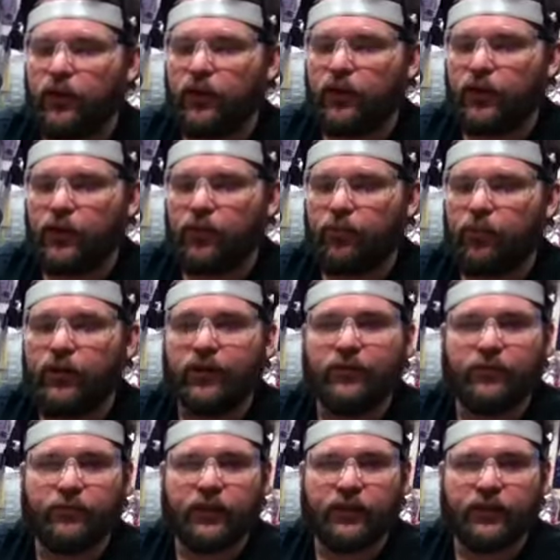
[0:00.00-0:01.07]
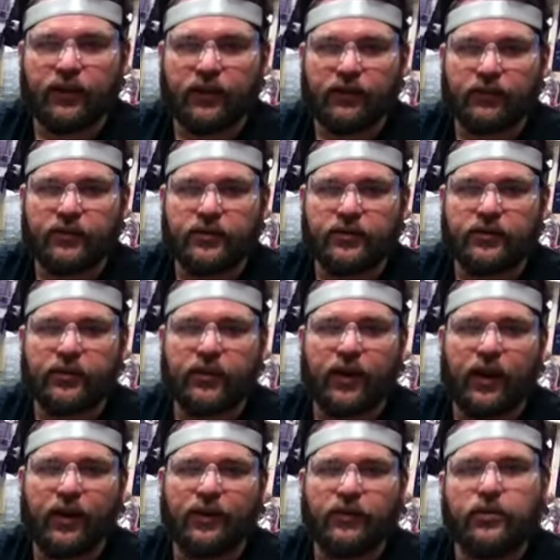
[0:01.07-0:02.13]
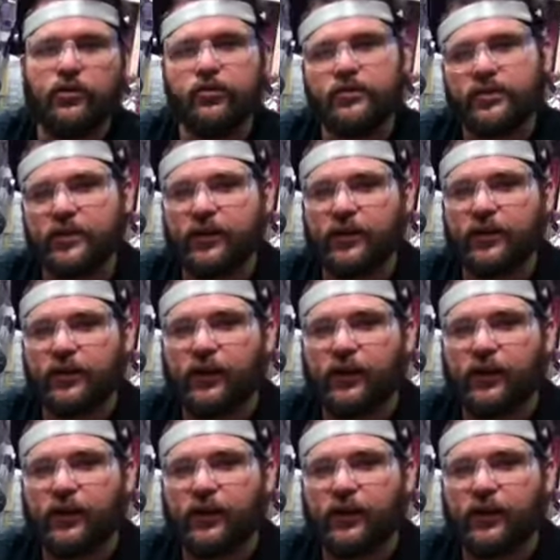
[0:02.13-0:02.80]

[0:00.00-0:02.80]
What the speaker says: put in some details so that I could use it